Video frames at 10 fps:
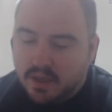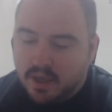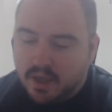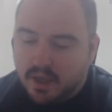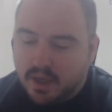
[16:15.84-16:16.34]

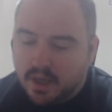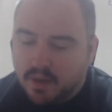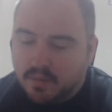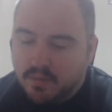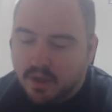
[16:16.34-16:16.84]

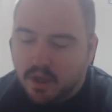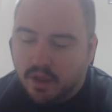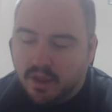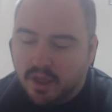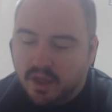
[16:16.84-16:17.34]

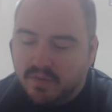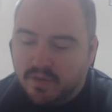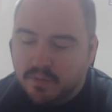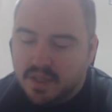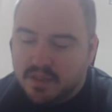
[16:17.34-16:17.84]
called the
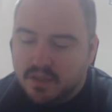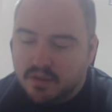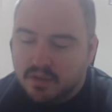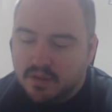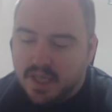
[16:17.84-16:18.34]

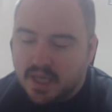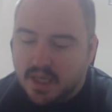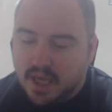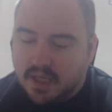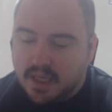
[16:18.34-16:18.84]
Famitsu
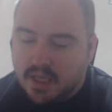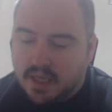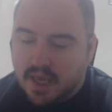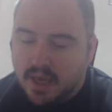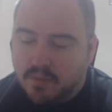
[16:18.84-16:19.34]
Dengeki
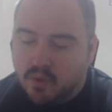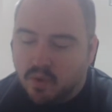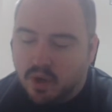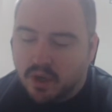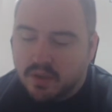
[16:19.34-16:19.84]
Game
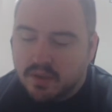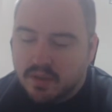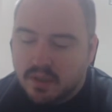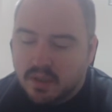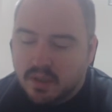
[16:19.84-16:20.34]

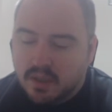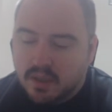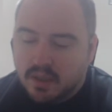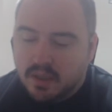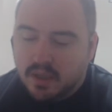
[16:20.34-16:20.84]
Awards
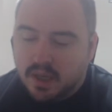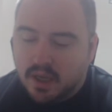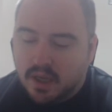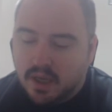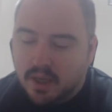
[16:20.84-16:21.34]

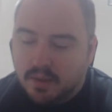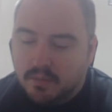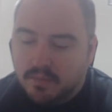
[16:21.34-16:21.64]
for